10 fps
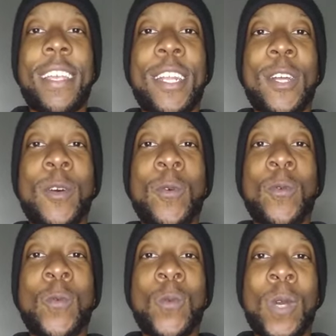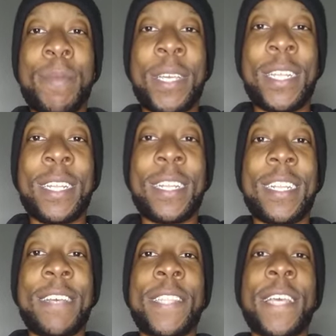you know, women,
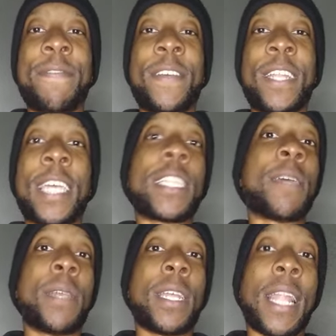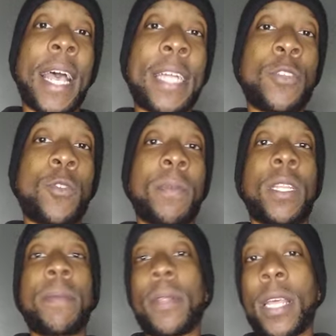if they feel like they're being lied to or
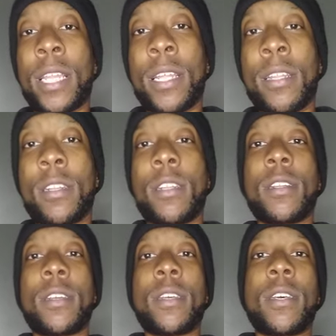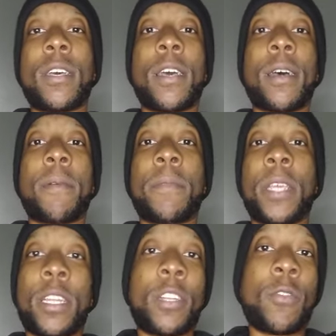manipulated, um,
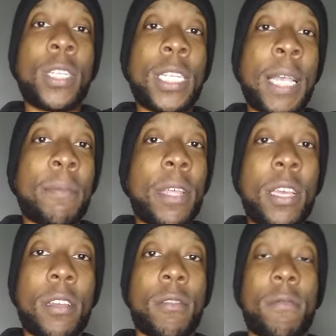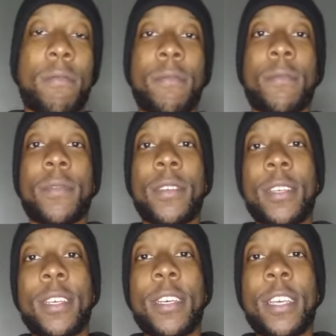they're going to do the same thing.
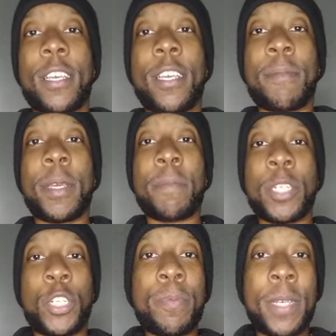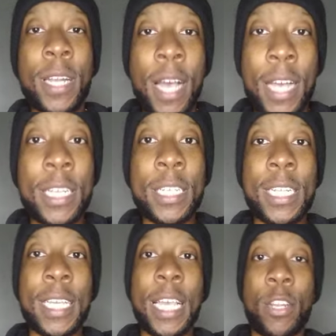You know what I mean? But you being
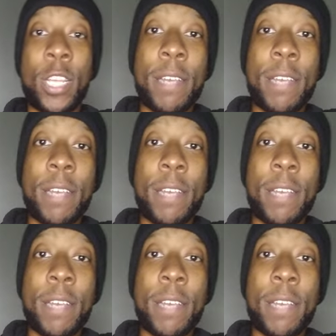honest, again,